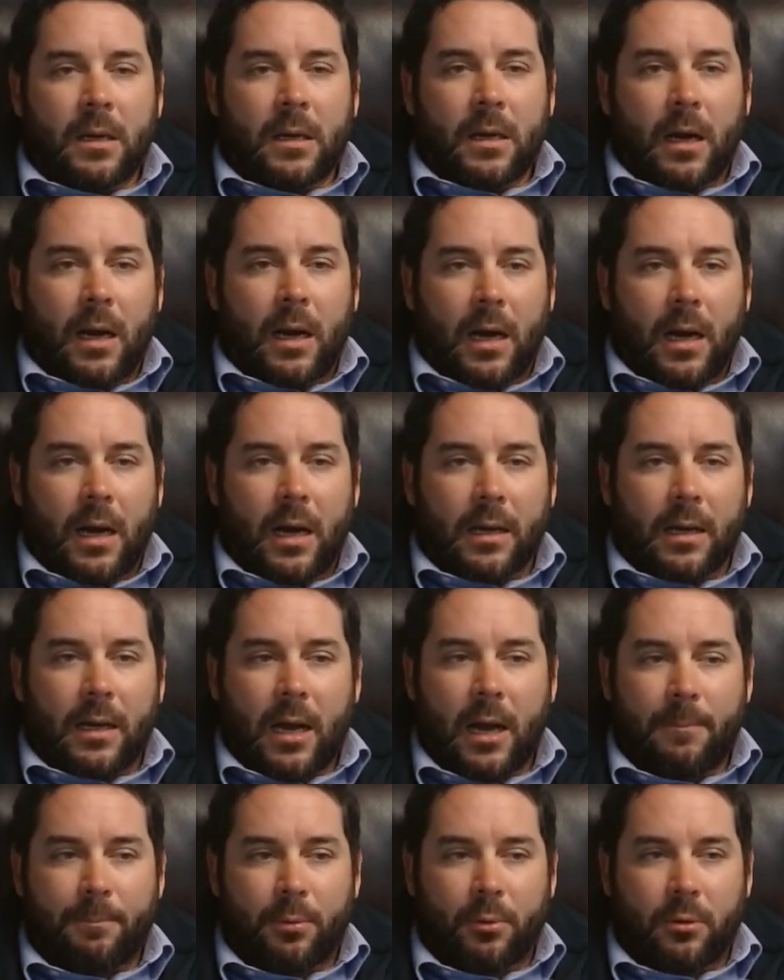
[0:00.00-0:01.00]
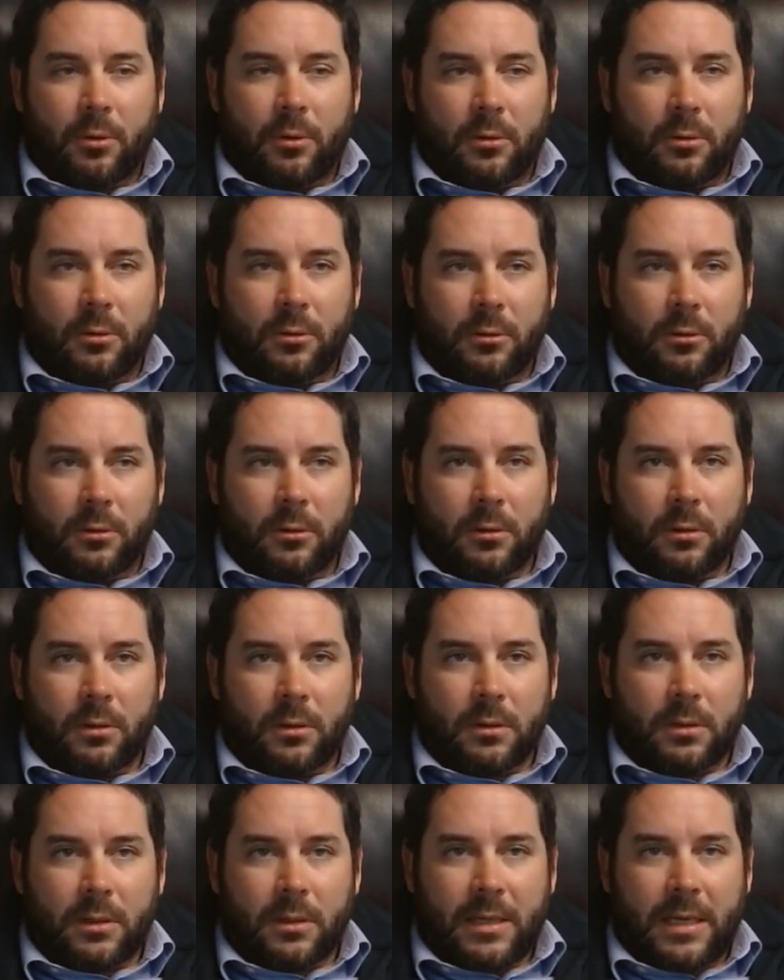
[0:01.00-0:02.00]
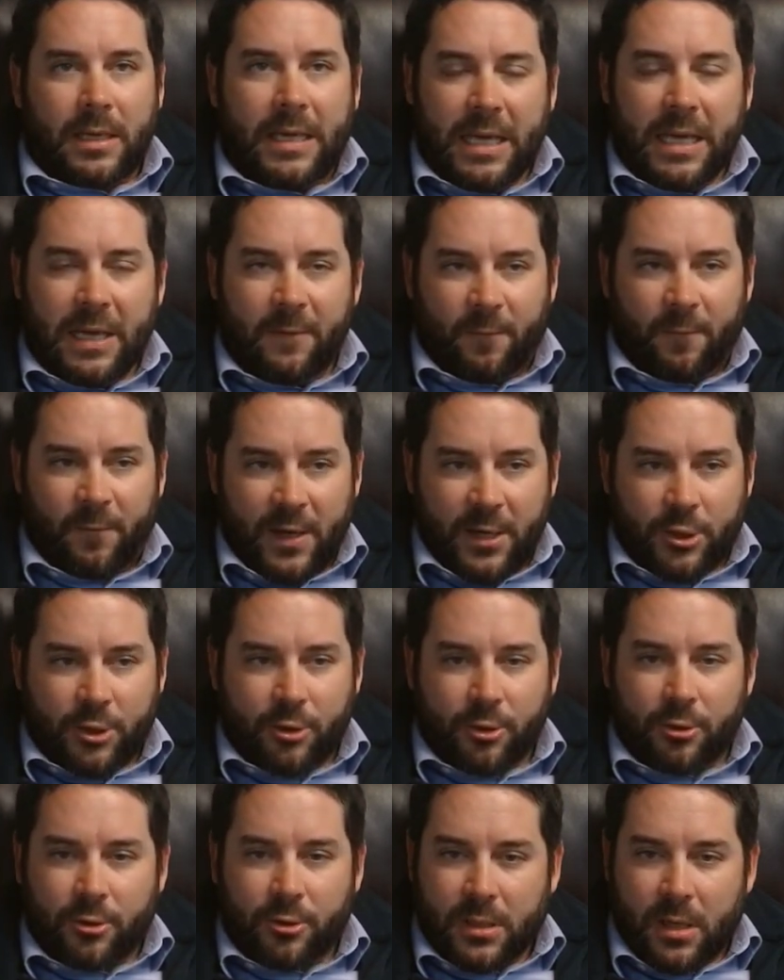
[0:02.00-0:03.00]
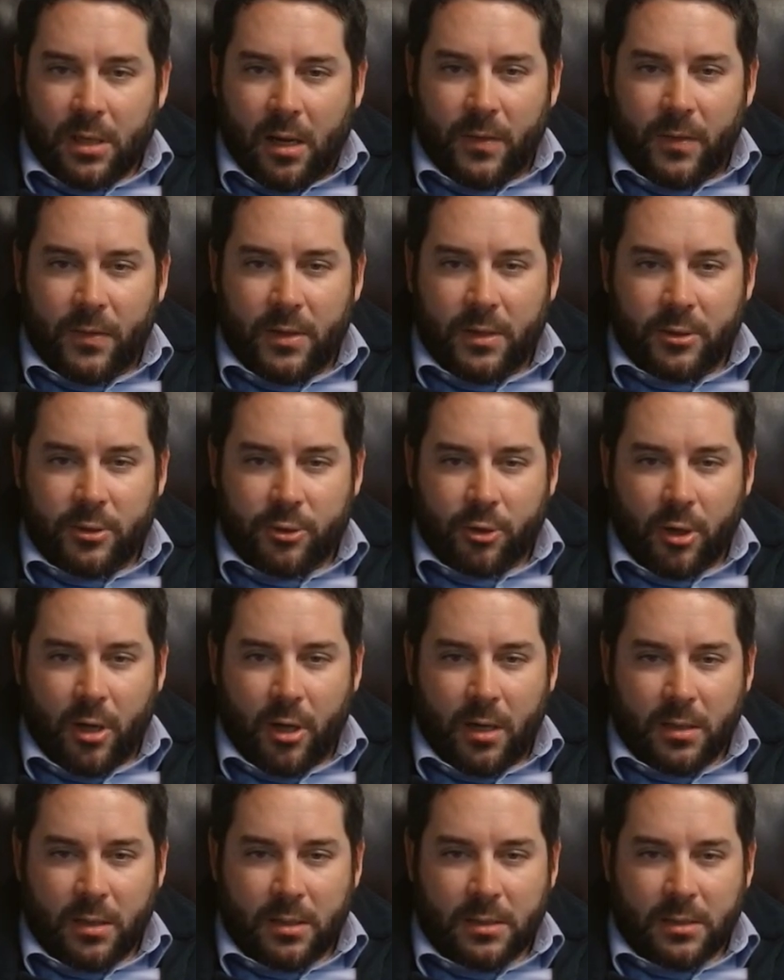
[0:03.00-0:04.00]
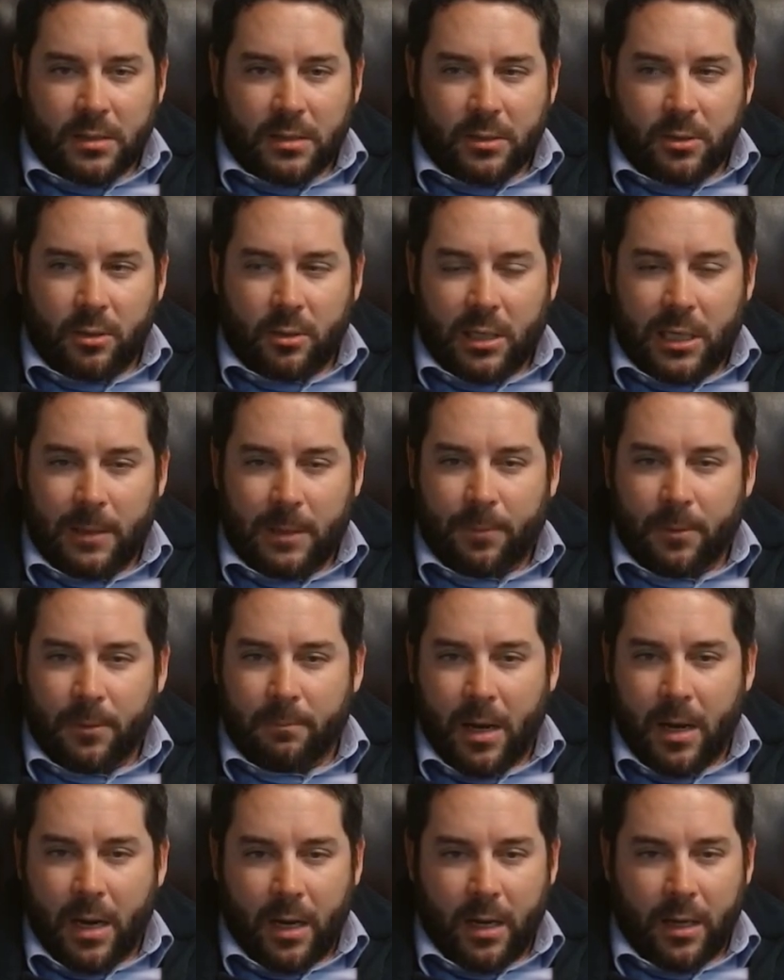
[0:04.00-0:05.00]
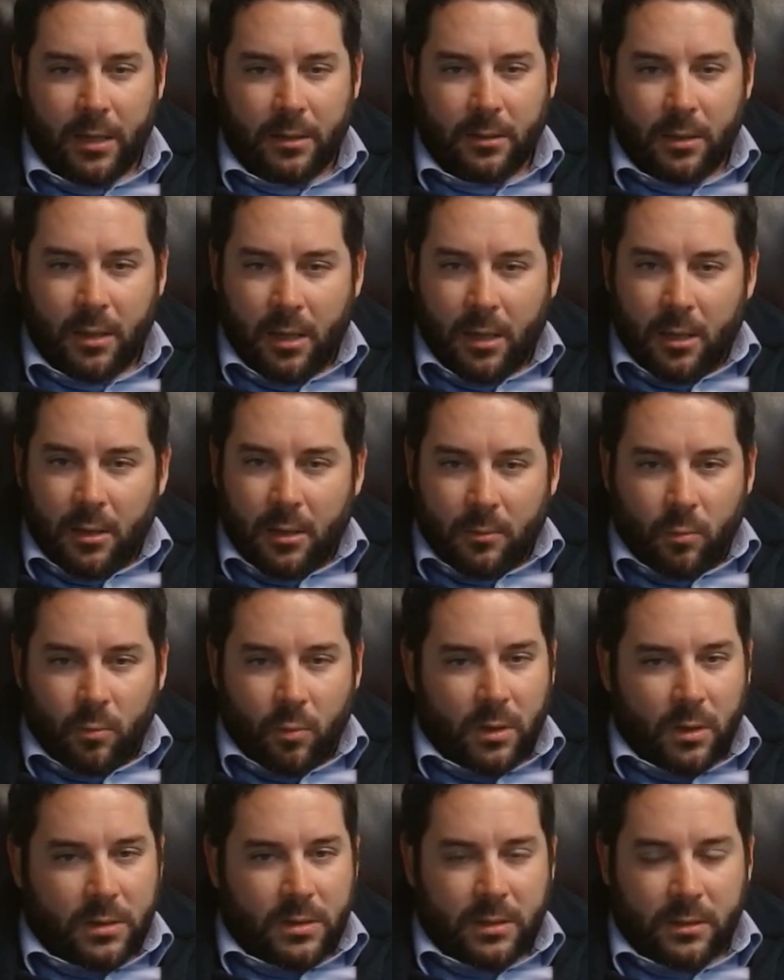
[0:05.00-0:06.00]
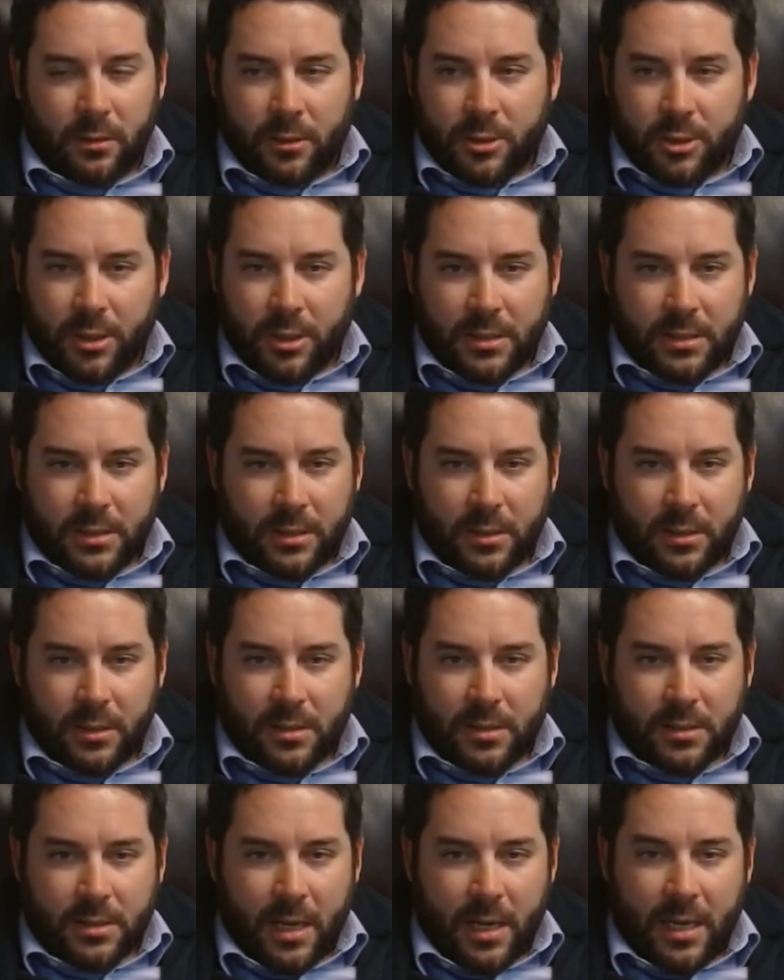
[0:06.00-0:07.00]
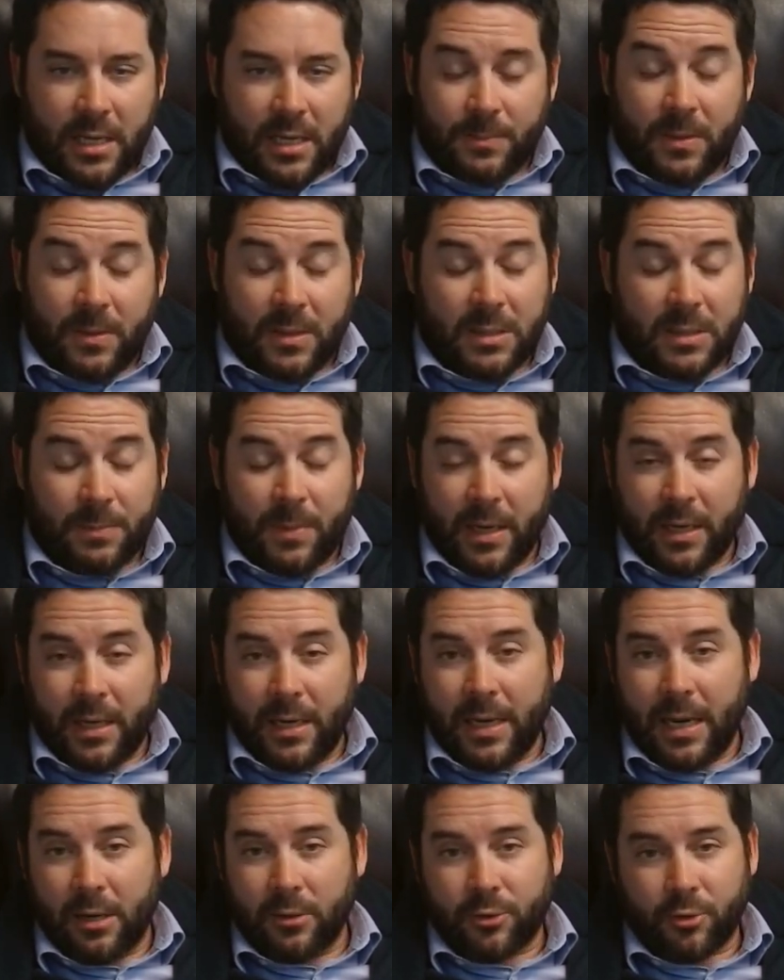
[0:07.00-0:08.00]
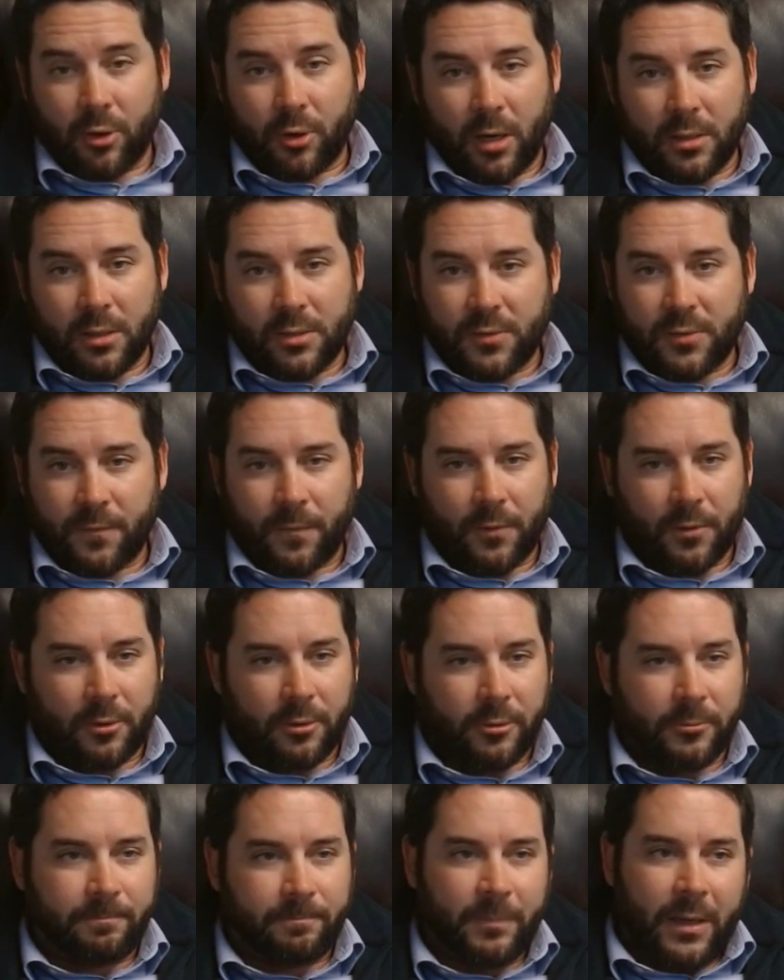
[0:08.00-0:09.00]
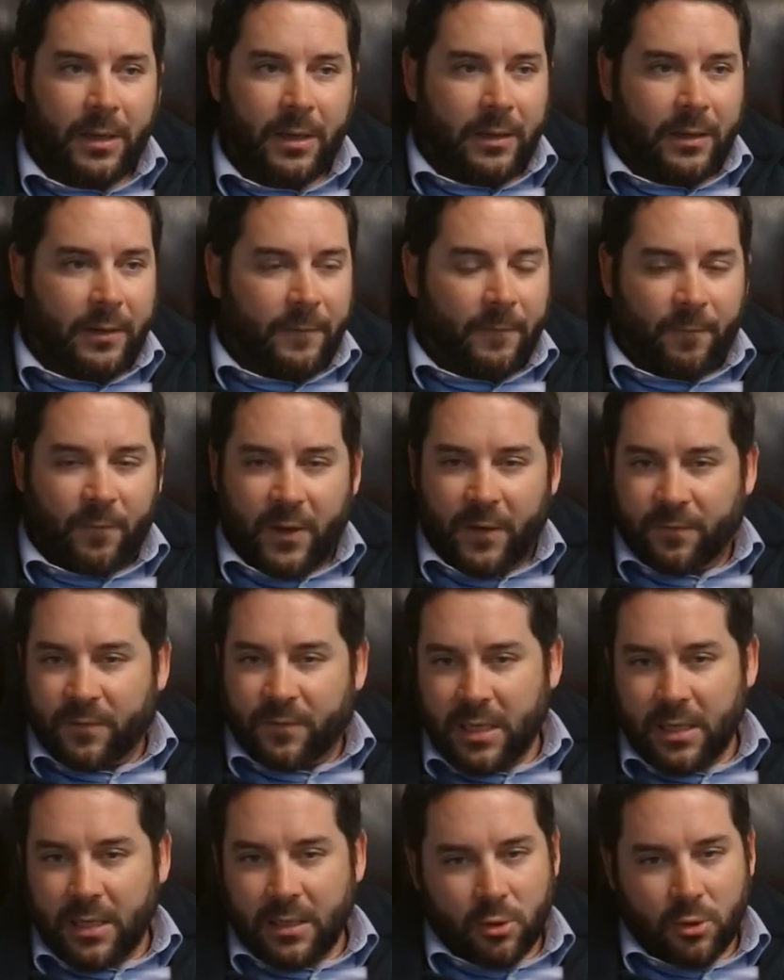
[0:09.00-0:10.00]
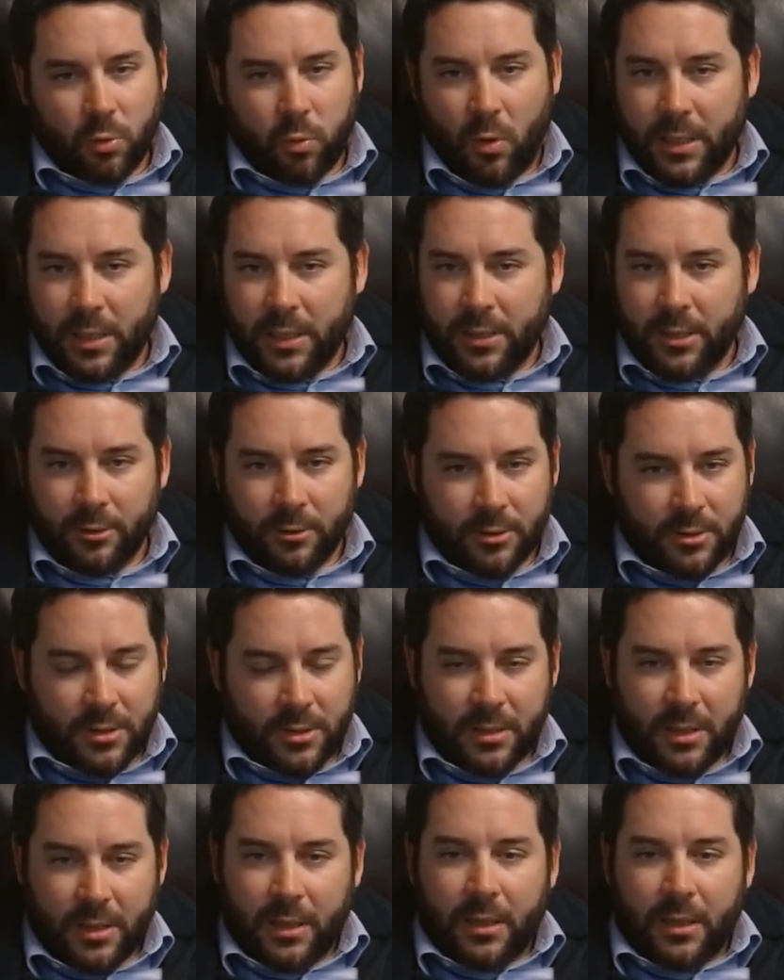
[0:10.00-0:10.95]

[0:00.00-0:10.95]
A couple key features on these trucks, keep in mind Wilson Logistics has been speccing out trucks for 15 to 20 years.